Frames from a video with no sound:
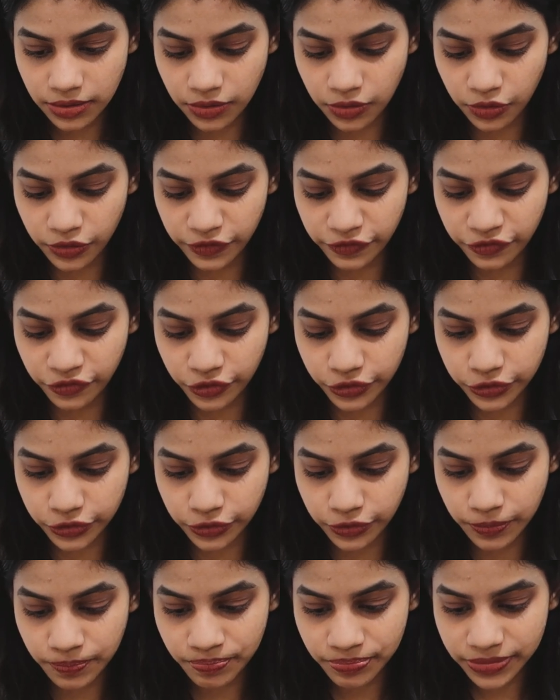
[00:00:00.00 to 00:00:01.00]

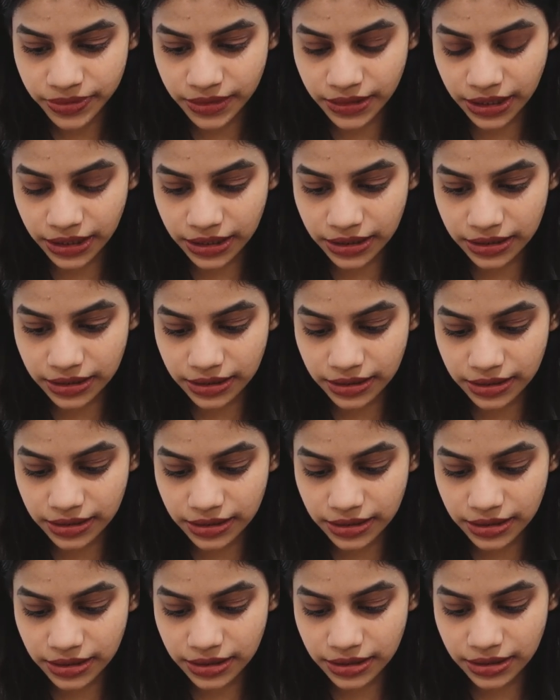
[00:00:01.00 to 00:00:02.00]
photo. Like
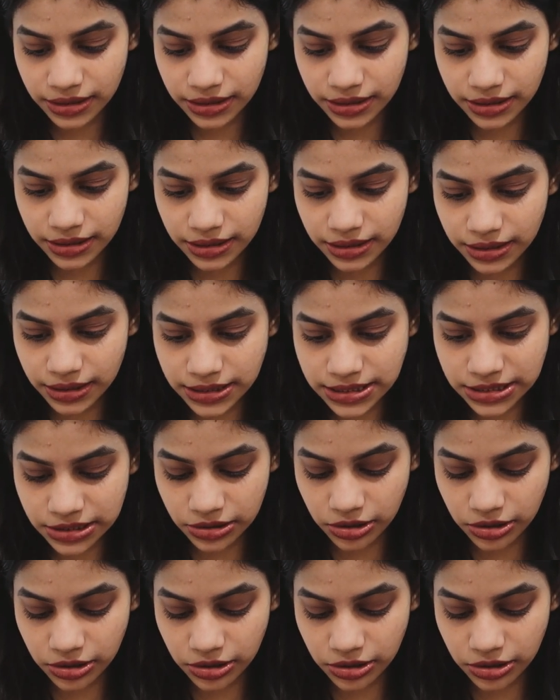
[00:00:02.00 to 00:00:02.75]
it's